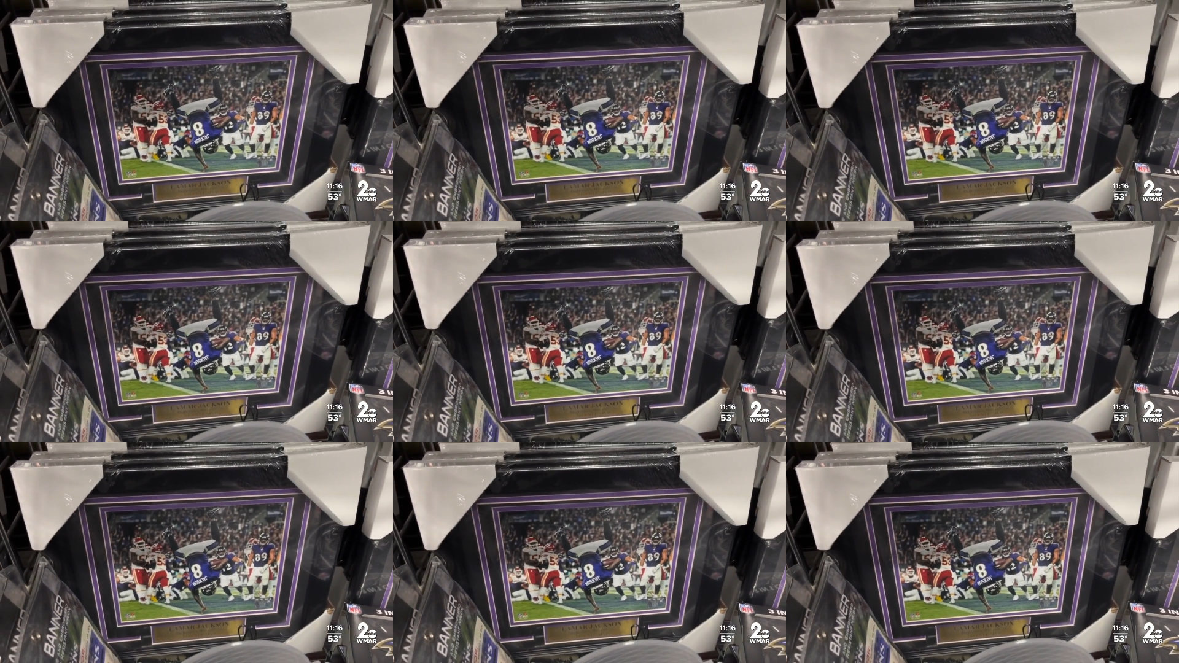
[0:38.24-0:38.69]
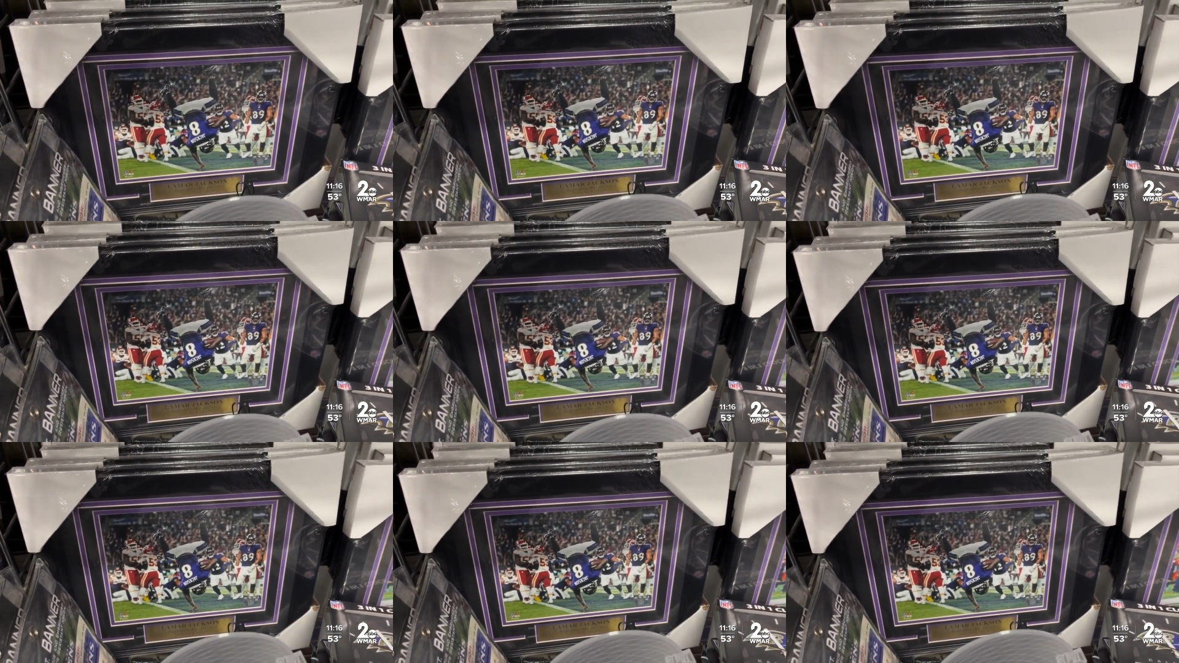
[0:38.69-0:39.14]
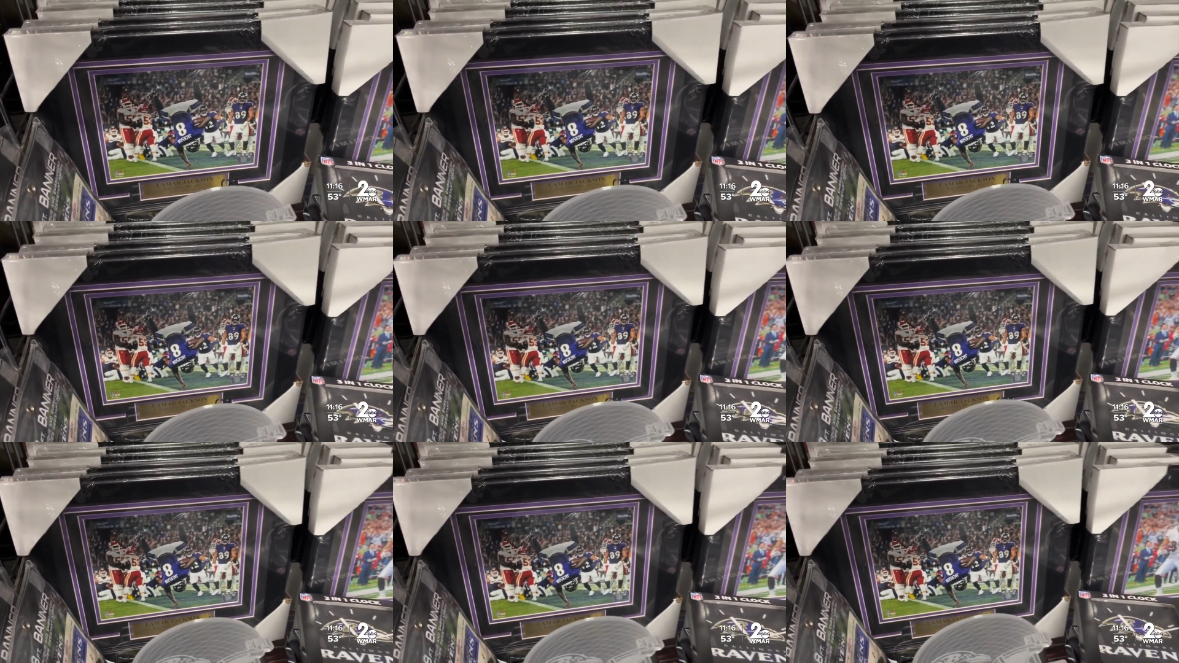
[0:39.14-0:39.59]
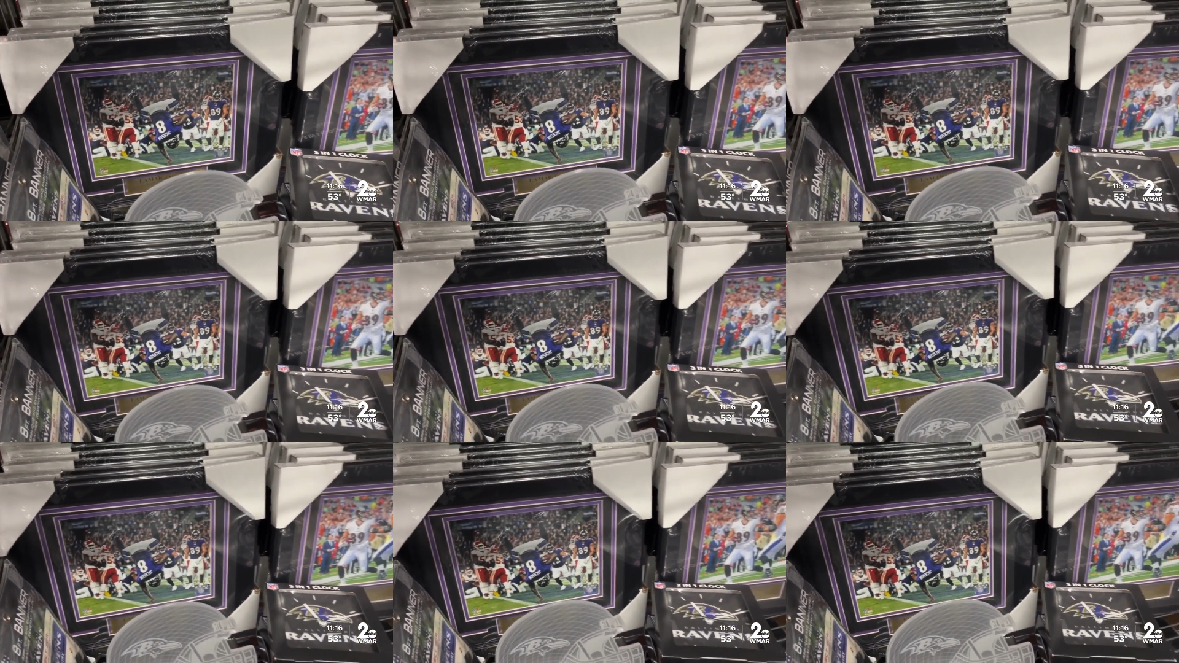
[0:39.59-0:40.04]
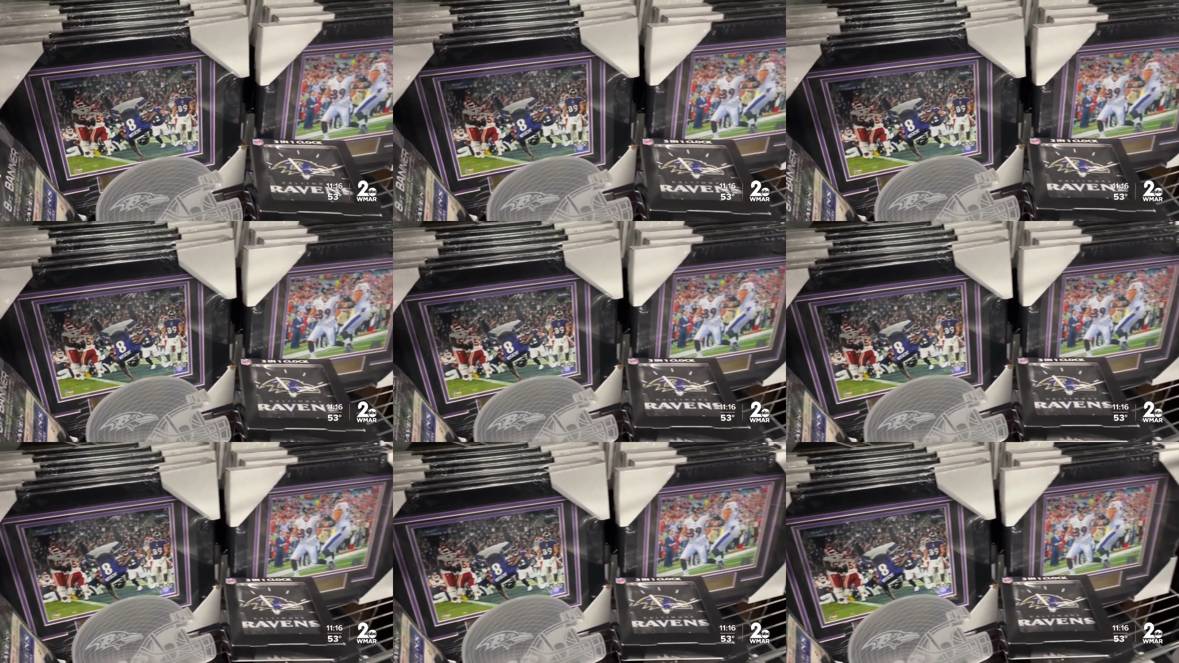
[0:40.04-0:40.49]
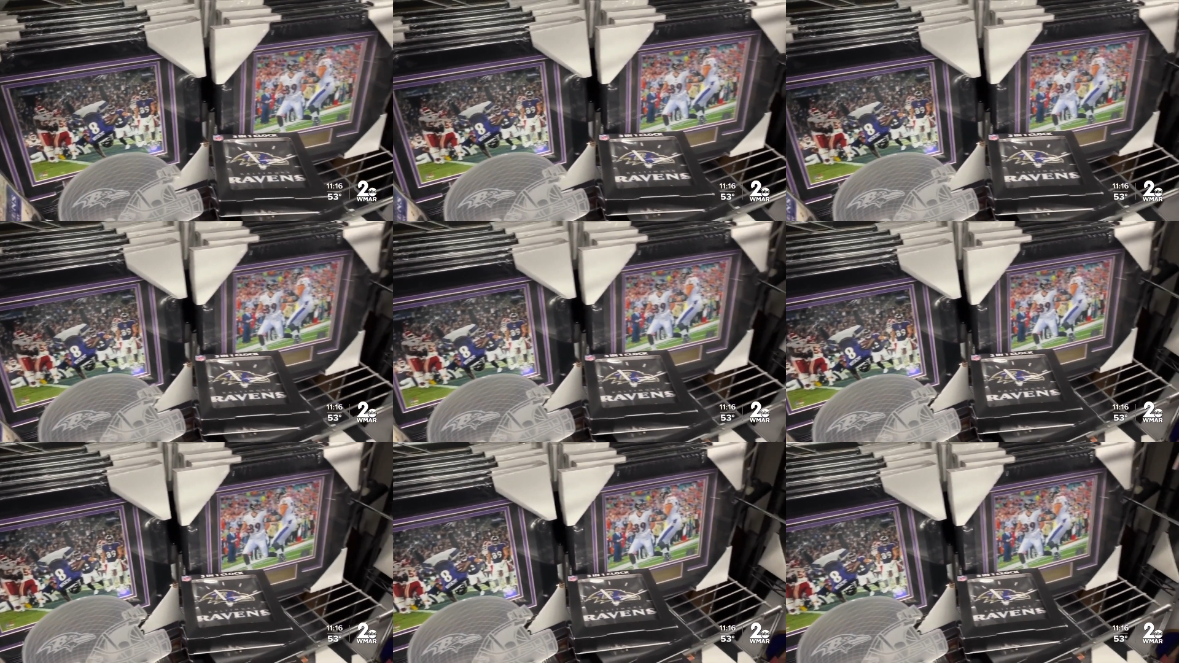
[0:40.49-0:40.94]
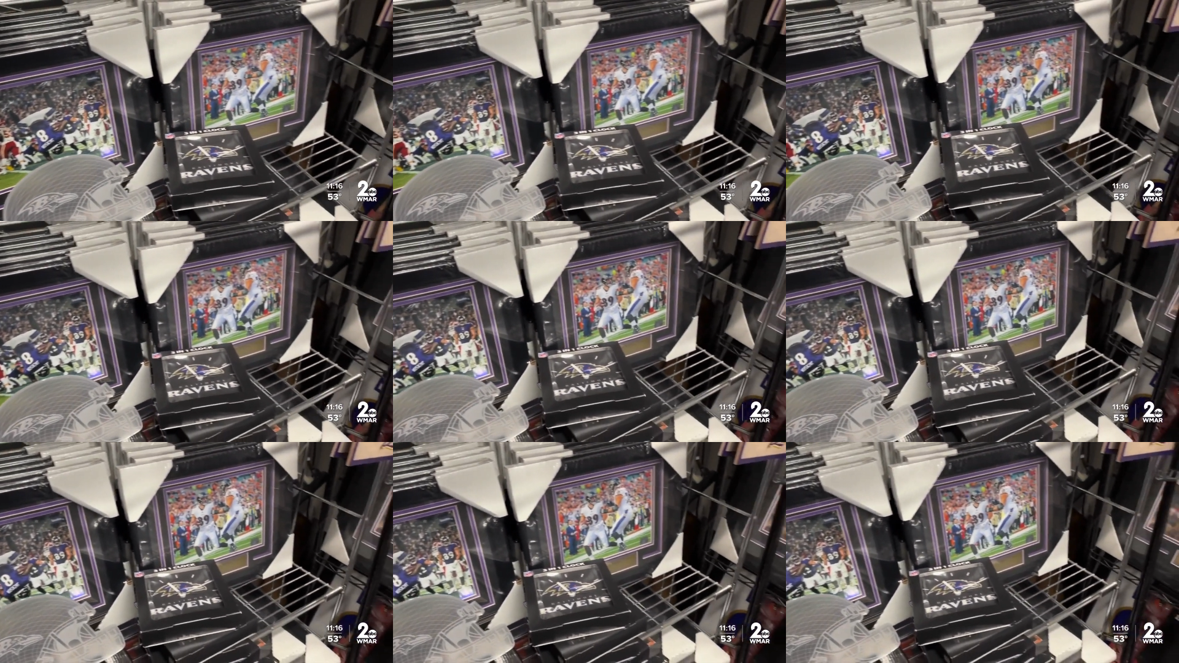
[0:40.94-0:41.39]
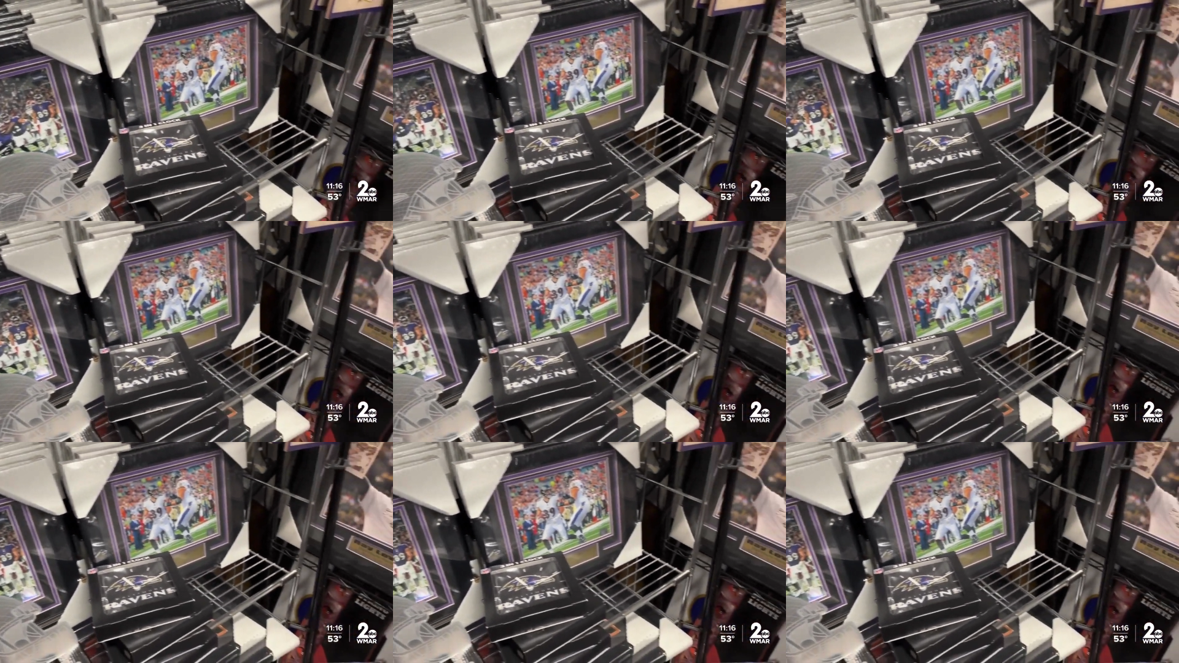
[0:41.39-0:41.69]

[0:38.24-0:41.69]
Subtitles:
Nobody's mouth can be seen.